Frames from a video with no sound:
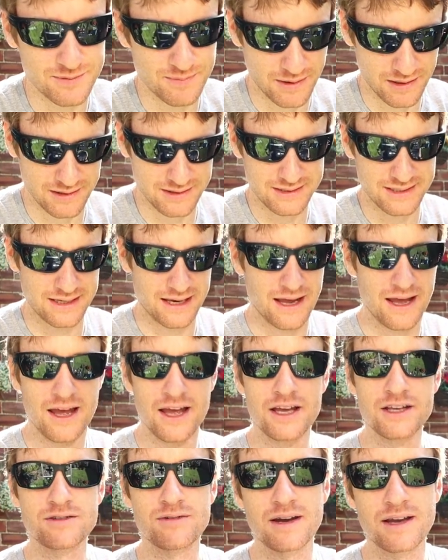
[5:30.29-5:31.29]
policy,
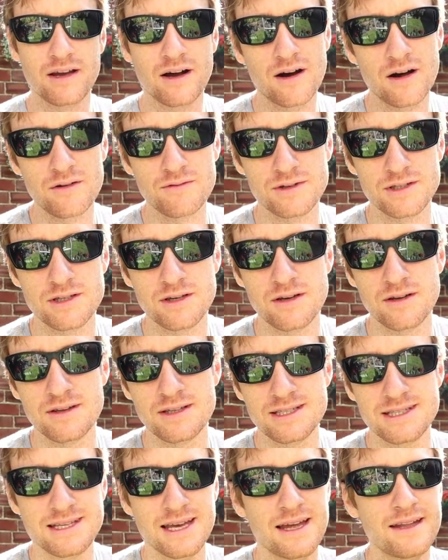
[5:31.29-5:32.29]
so I can't return
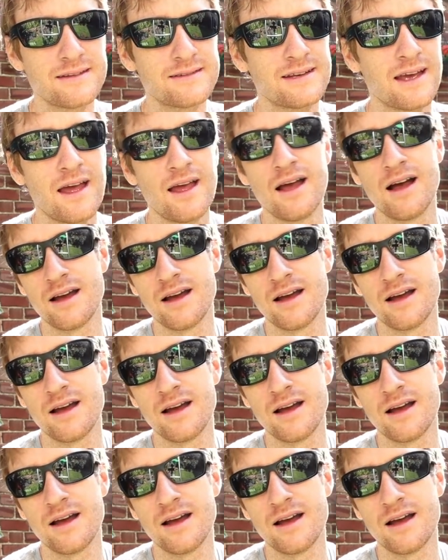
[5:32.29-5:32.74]
this tent.